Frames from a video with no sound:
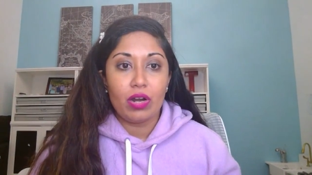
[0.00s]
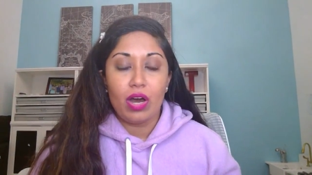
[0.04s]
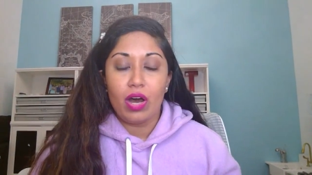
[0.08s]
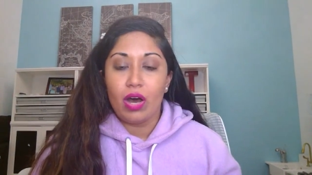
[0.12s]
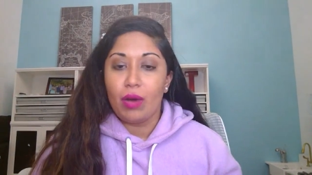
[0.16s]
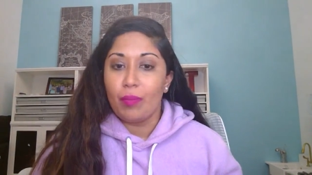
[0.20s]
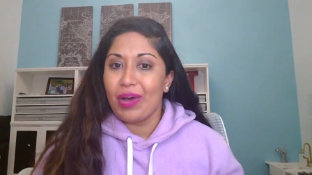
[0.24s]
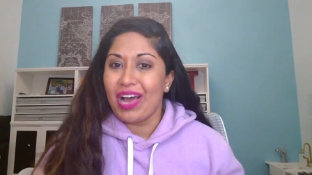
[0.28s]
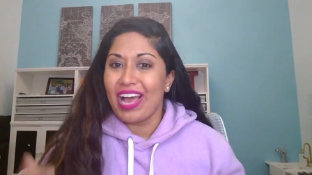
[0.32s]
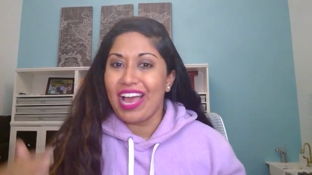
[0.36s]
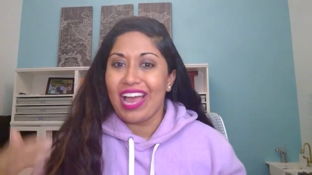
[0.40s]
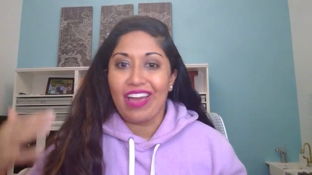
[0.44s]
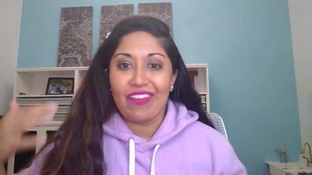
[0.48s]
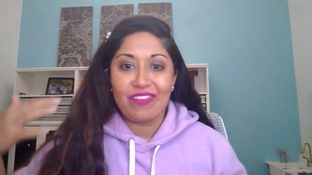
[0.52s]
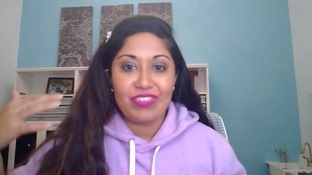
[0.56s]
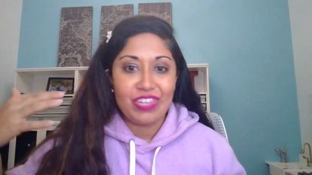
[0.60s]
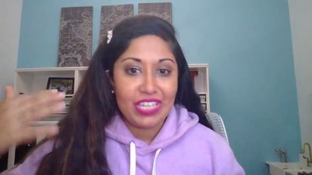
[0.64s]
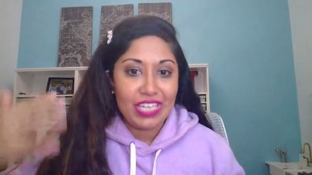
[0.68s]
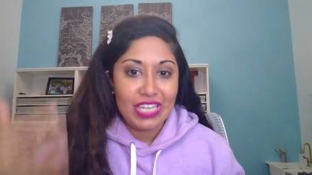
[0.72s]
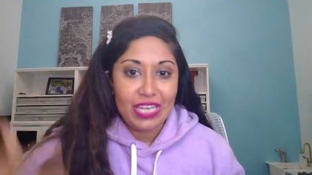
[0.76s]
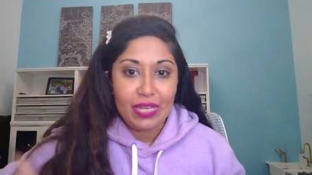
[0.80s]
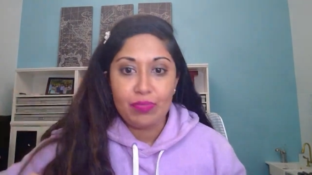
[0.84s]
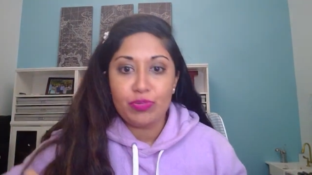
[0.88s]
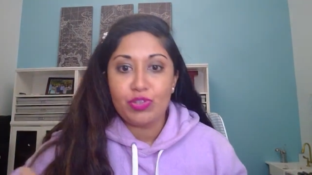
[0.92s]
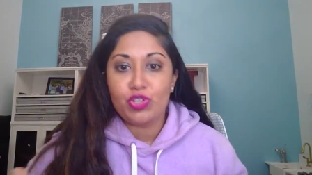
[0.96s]
Um, I have to
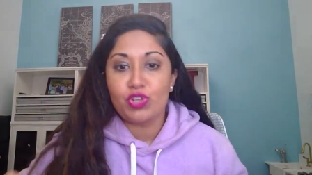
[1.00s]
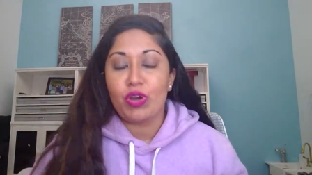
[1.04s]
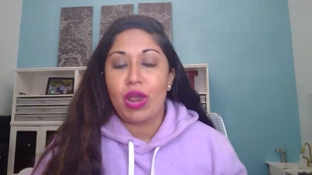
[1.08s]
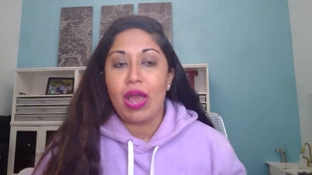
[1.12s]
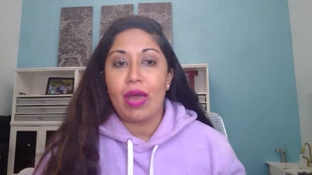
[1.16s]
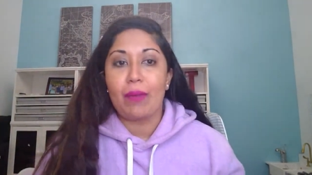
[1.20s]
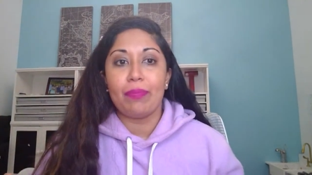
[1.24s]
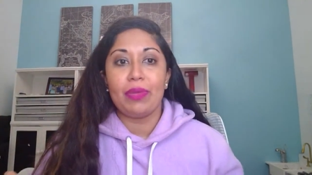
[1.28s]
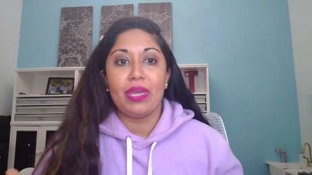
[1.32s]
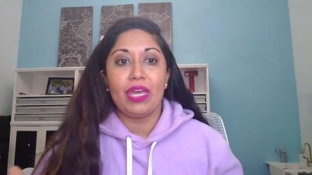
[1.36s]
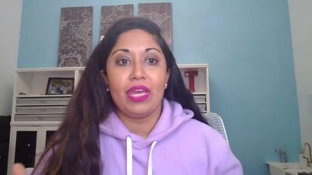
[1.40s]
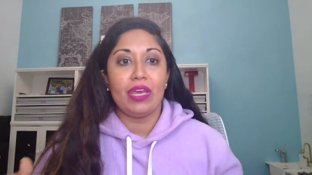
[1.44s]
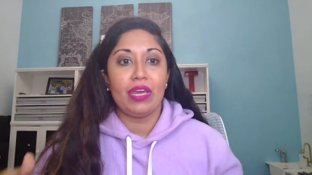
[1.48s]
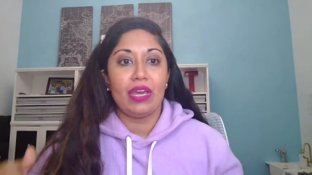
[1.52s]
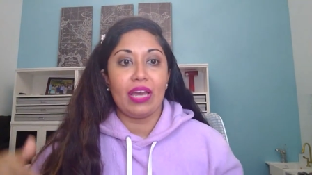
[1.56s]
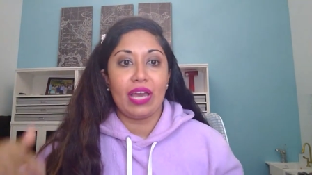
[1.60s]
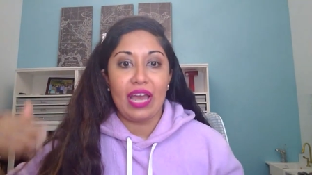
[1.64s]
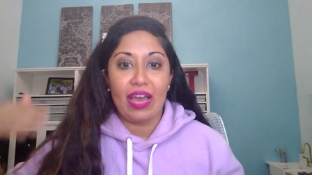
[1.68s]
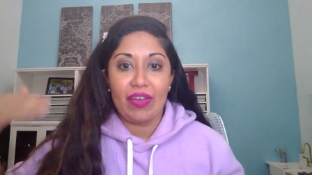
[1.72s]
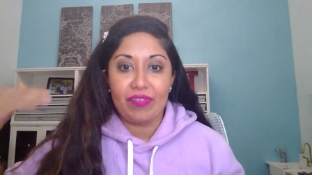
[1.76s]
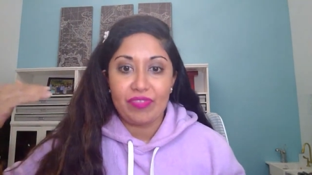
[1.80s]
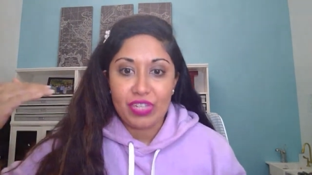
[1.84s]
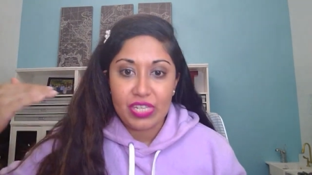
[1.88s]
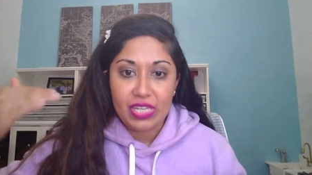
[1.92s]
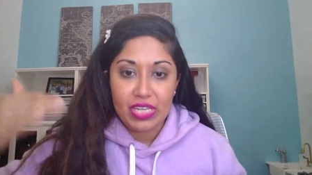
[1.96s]
keep trapping. I
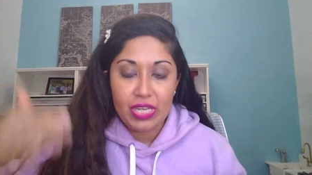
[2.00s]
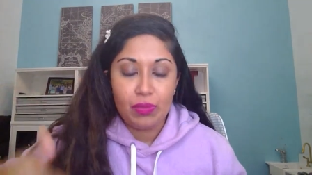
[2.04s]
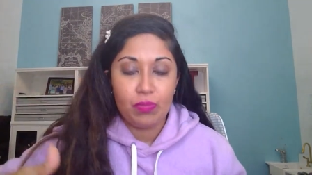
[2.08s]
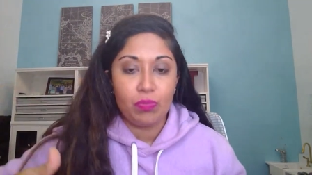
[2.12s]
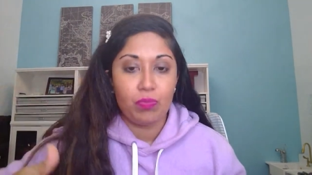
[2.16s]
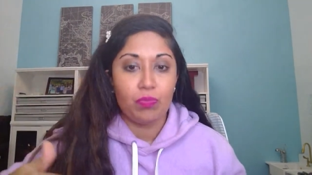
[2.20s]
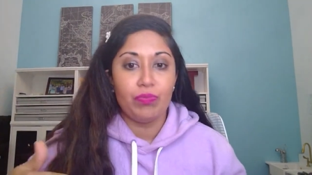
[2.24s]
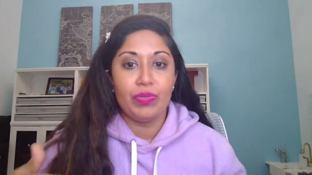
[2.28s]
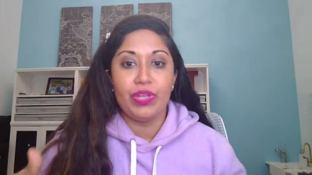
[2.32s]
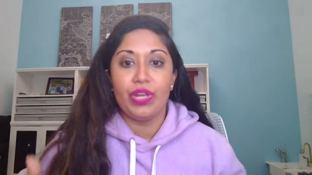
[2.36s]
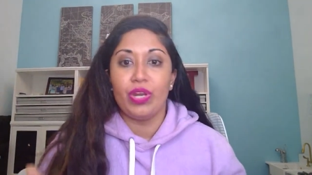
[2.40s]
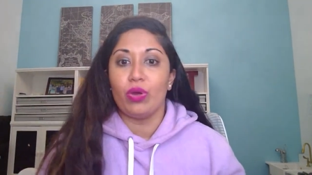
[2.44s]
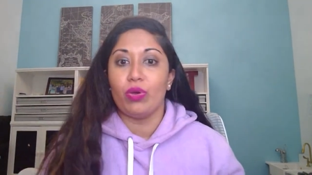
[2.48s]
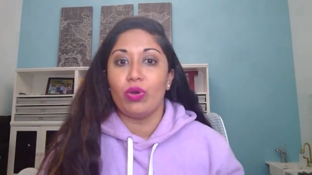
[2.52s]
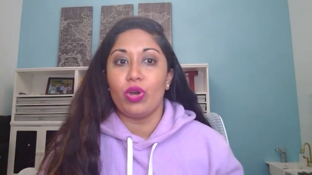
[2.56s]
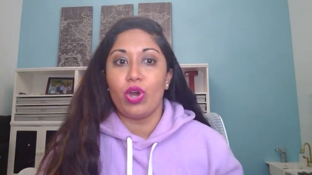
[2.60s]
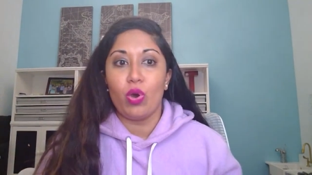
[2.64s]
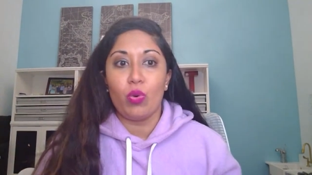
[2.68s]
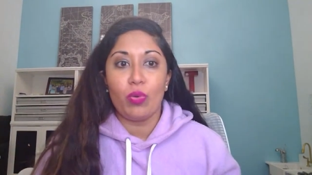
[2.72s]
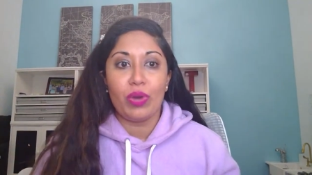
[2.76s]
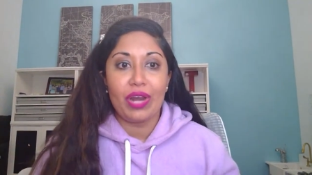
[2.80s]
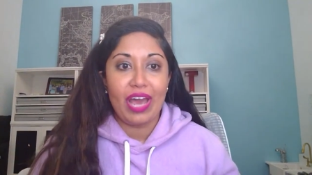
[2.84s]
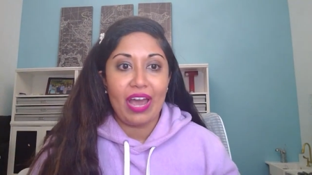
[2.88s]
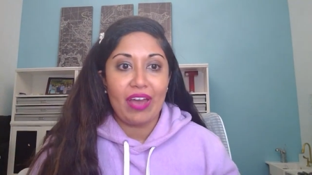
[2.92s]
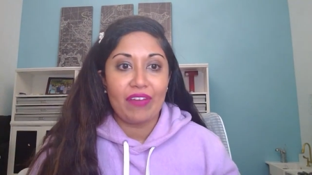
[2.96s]
have to keep, you know,
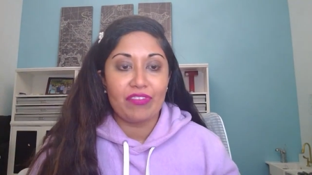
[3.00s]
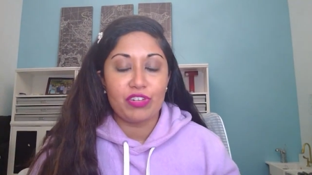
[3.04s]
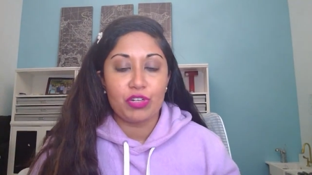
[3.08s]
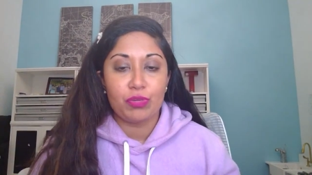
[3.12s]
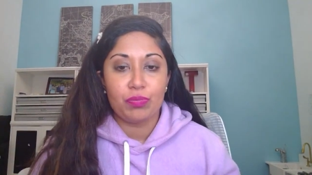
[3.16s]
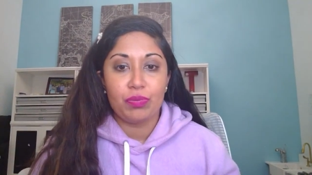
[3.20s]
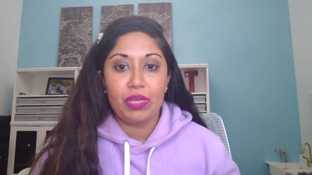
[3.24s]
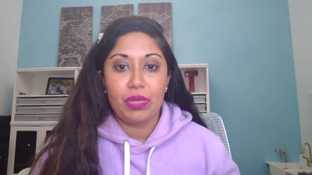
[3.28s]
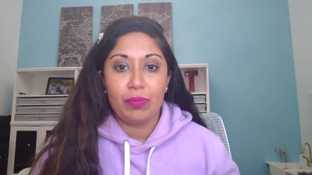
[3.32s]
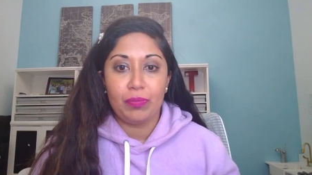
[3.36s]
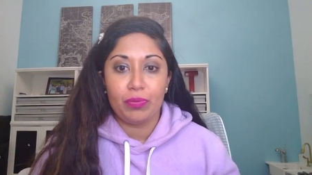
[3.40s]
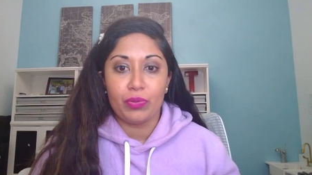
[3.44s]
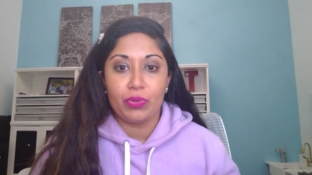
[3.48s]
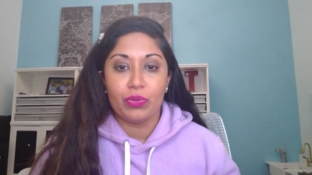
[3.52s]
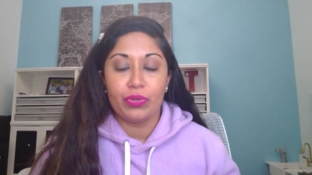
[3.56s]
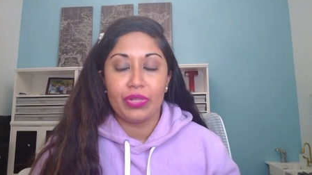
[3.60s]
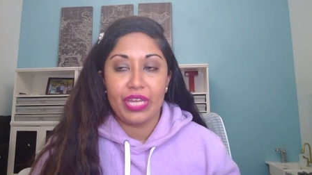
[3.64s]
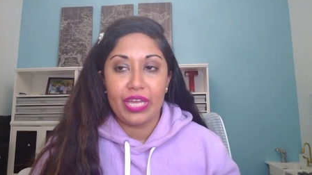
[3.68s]
going after people.